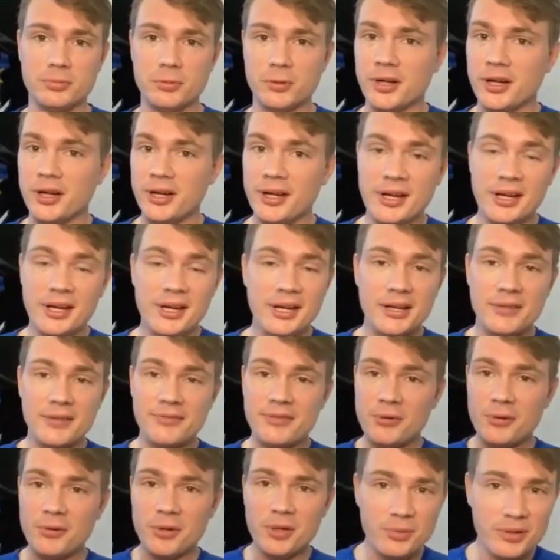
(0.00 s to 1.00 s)
sport.
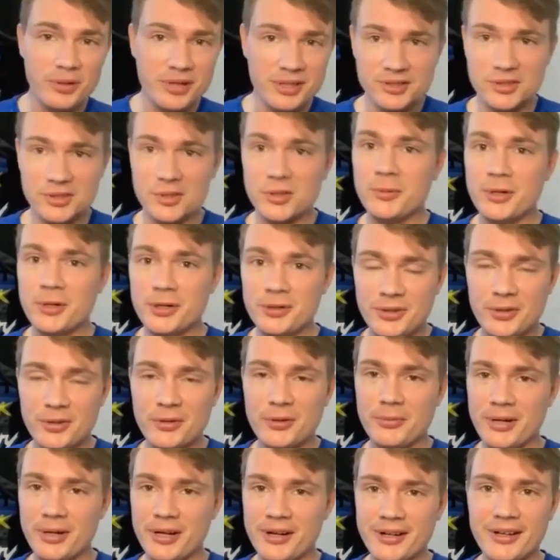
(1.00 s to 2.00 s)
If they want to bring sumo
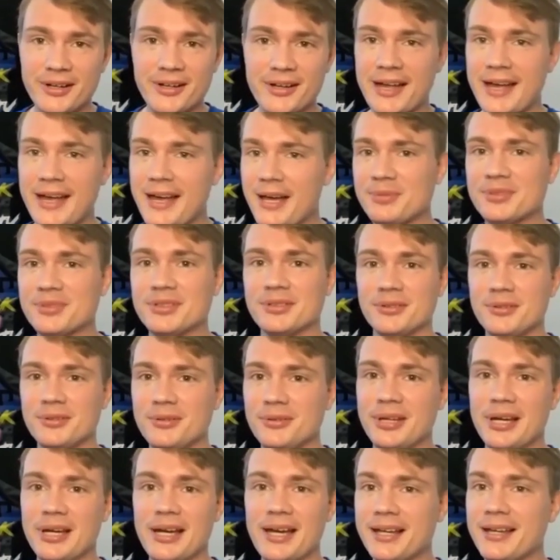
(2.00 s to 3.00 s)
to America,
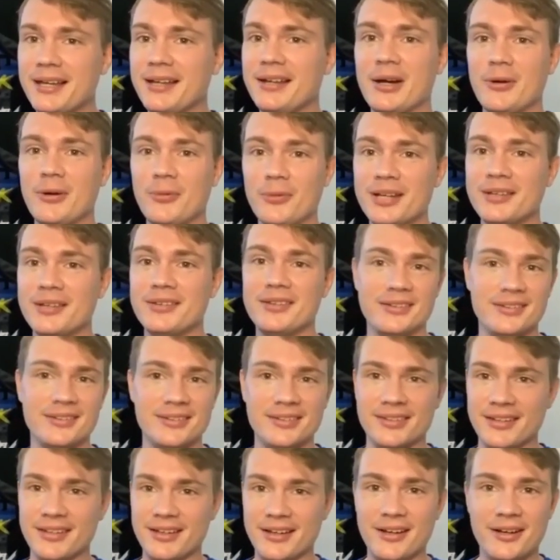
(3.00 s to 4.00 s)
absolutely. I cannot wait to
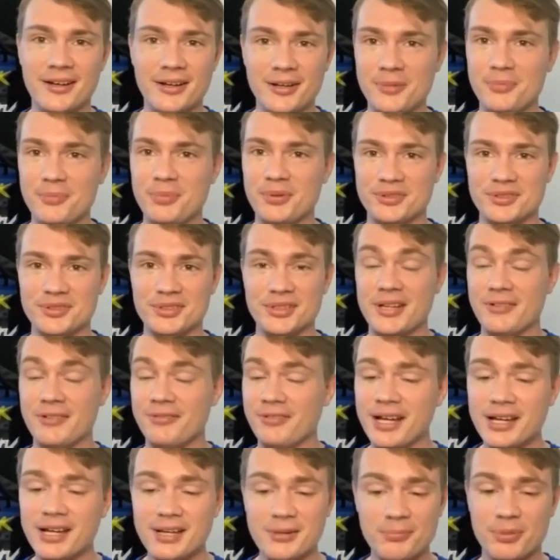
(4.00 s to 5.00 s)
see that, one hundred percent.
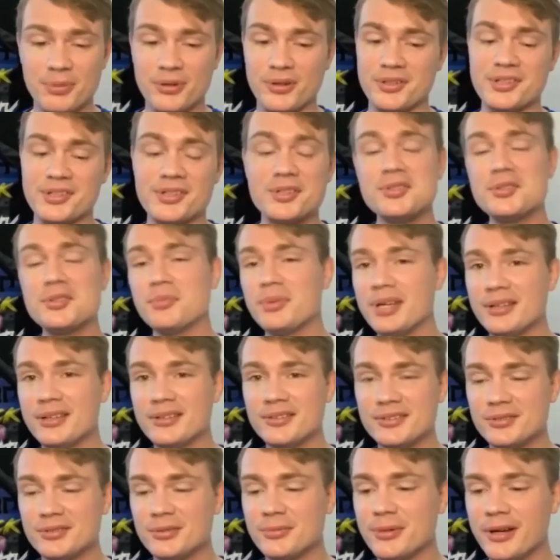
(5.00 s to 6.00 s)
If I can participate
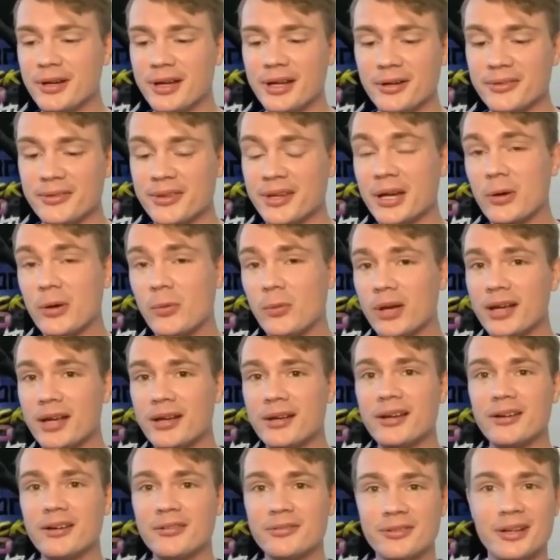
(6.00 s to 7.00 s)
in sumo, I don't think I weigh
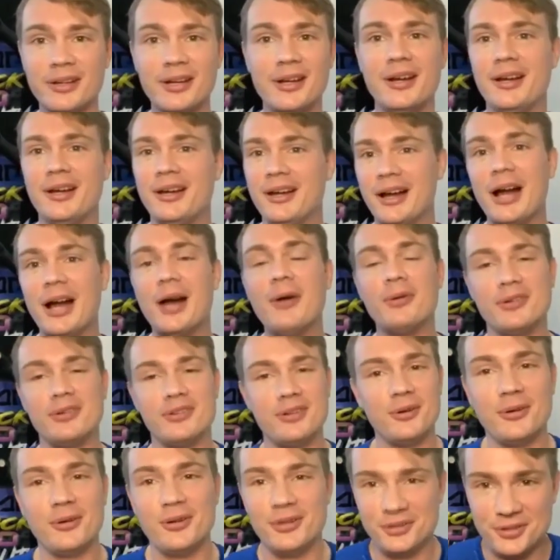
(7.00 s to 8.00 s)
enough. I would
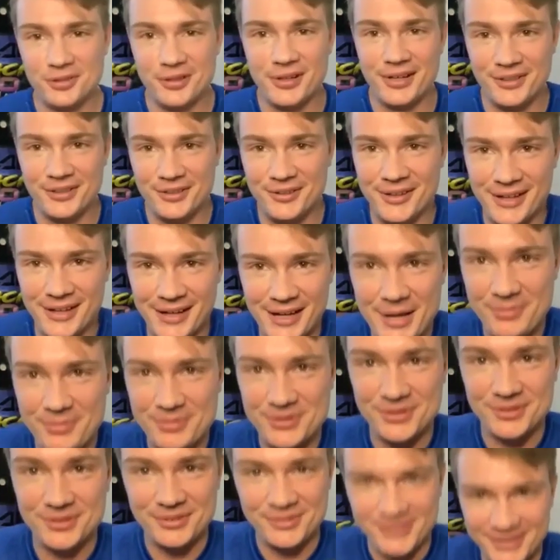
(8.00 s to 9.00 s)
totally try and do that.
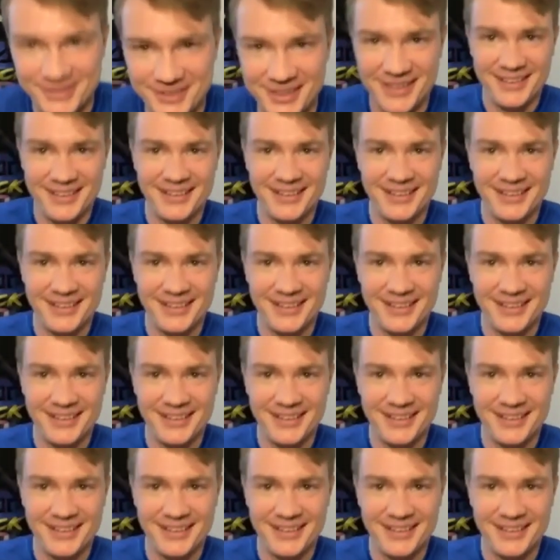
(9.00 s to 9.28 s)
Absolutely.